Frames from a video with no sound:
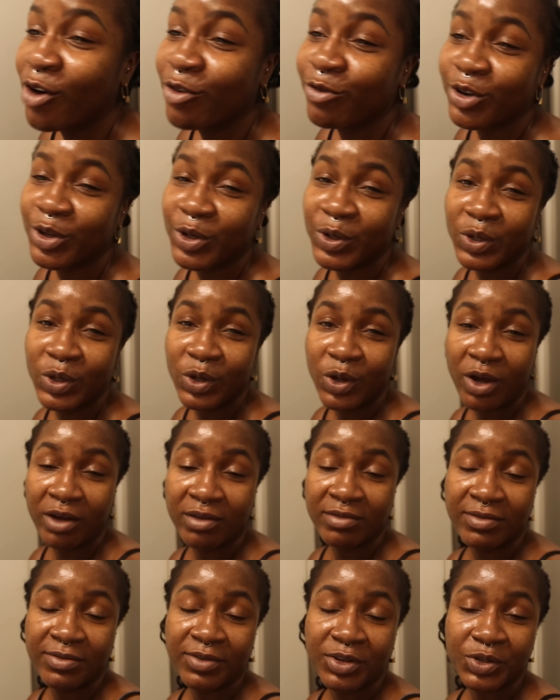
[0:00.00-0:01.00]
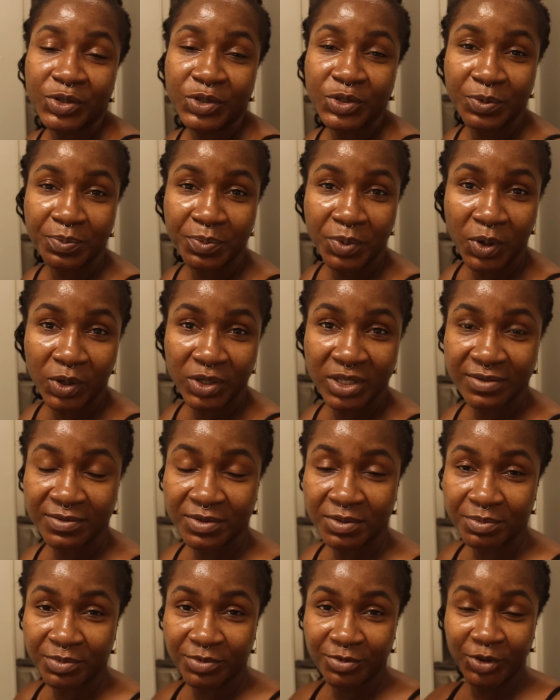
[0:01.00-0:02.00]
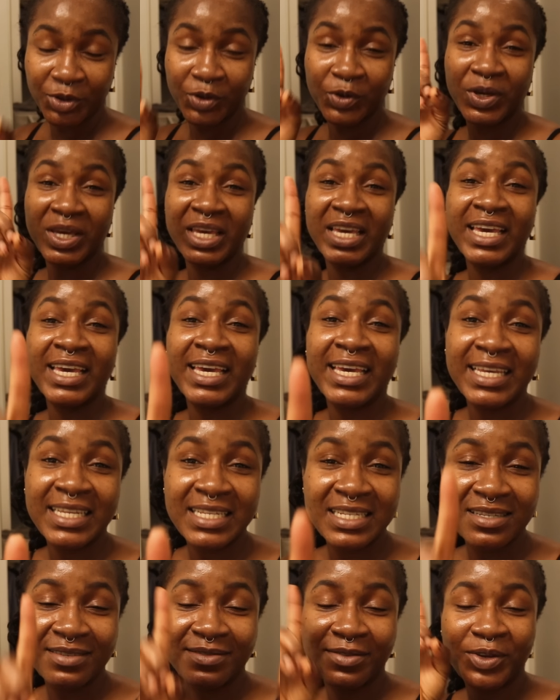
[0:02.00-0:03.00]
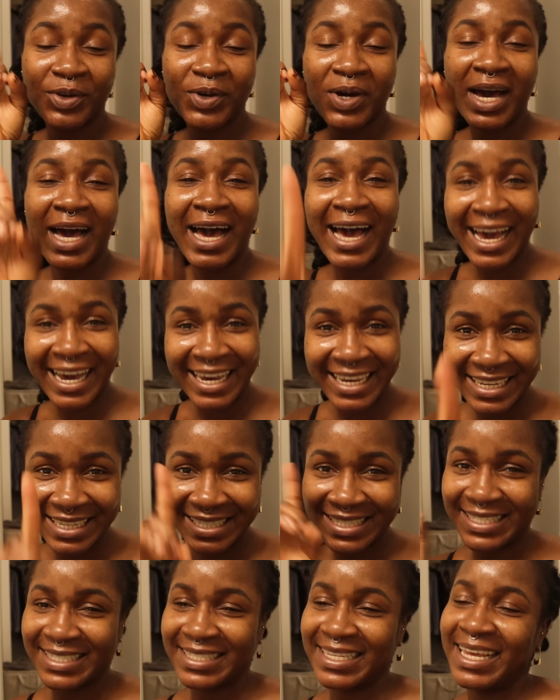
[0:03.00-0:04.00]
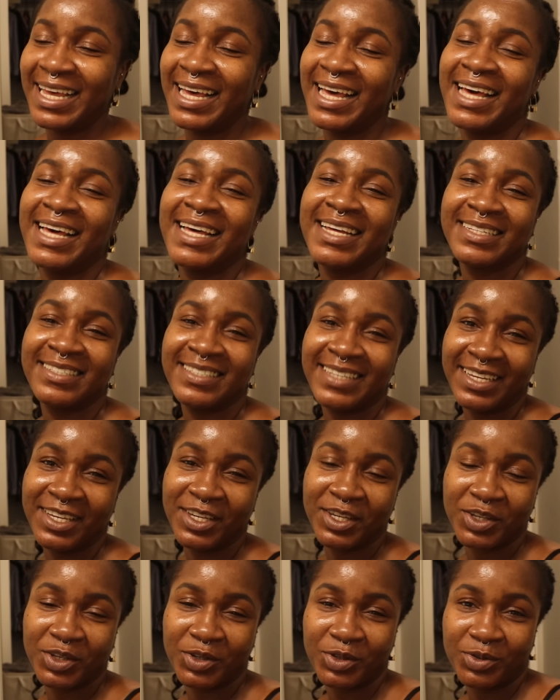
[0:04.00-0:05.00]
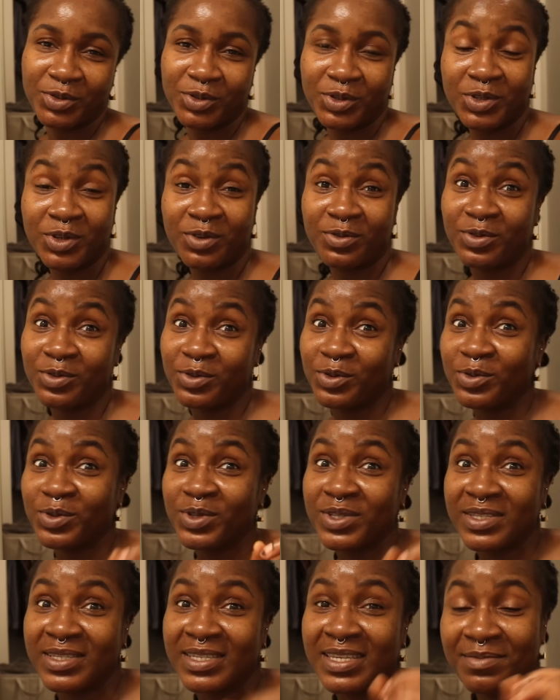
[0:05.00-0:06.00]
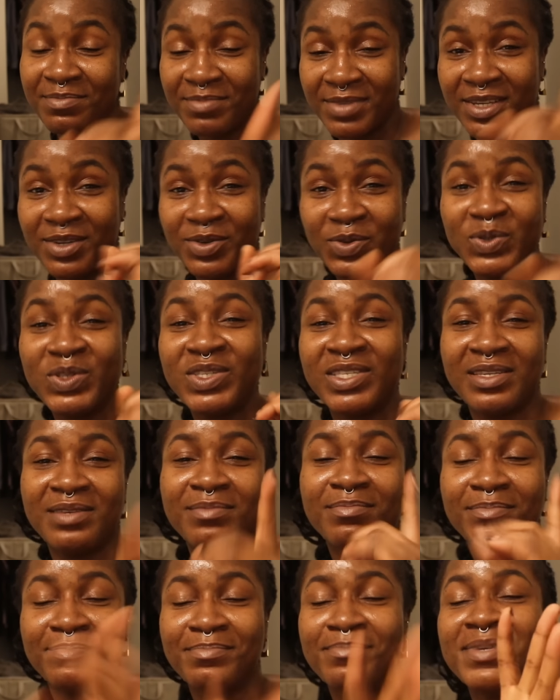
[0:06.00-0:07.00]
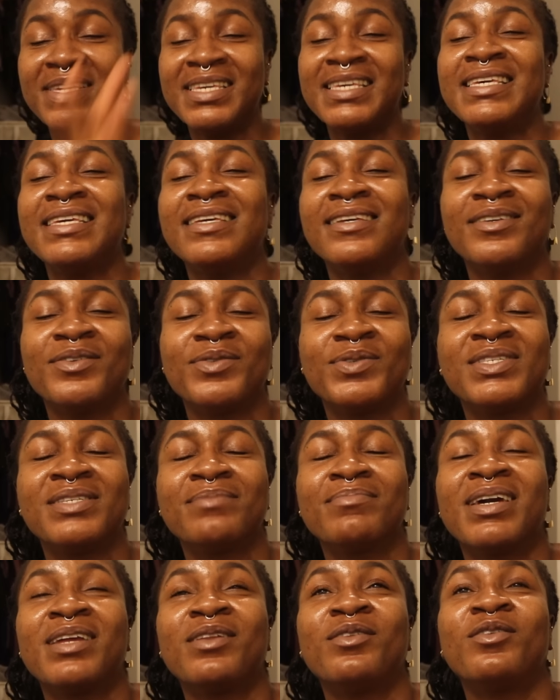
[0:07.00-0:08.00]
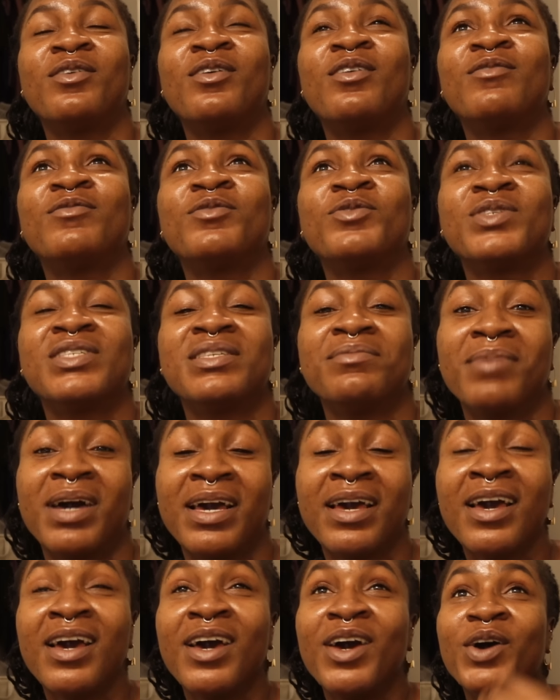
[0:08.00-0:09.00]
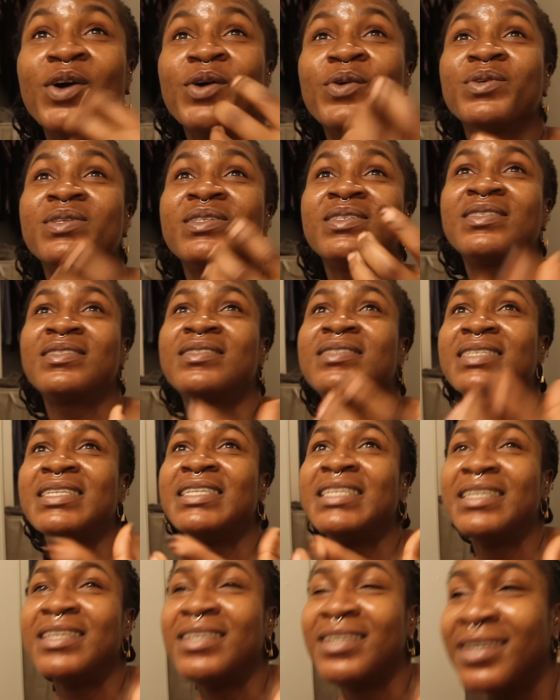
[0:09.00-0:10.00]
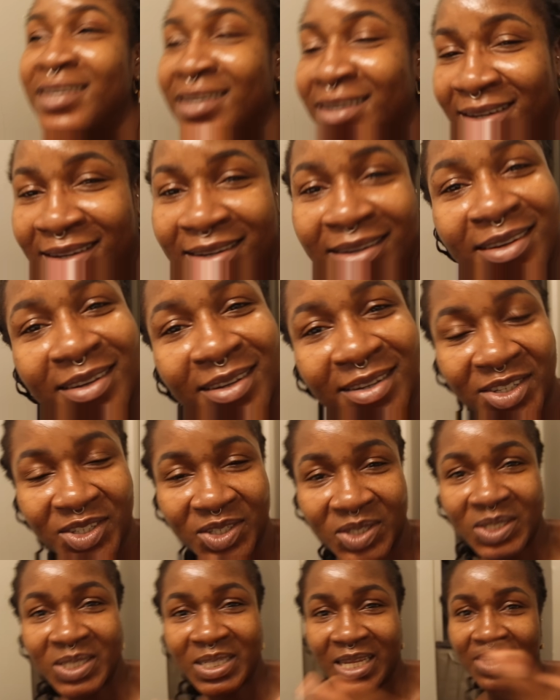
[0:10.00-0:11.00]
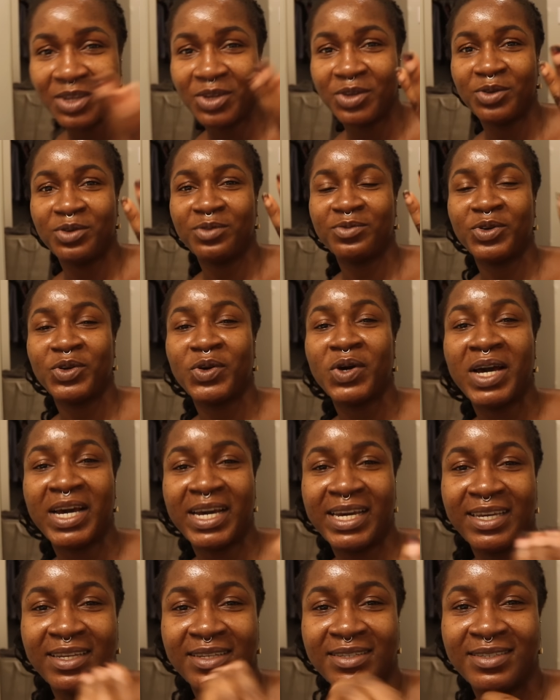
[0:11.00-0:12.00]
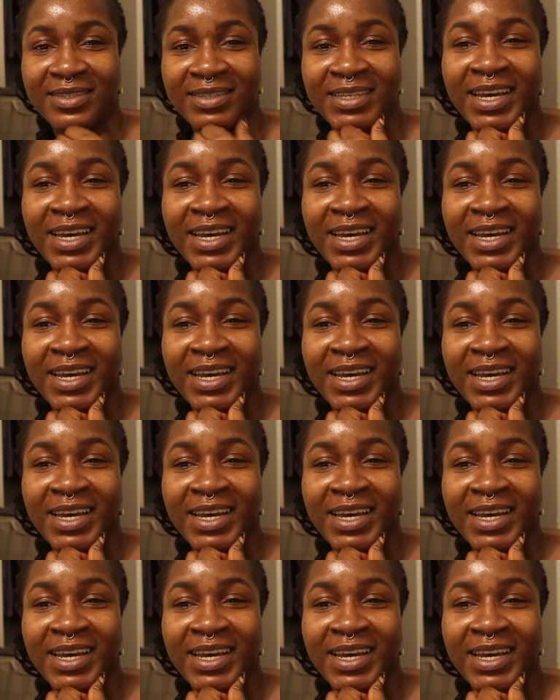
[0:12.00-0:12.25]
for your love, for your support, for your gaze, for your eyes. Thank you. Those of you who see me, who see my love, who see, just thank you for your eyes.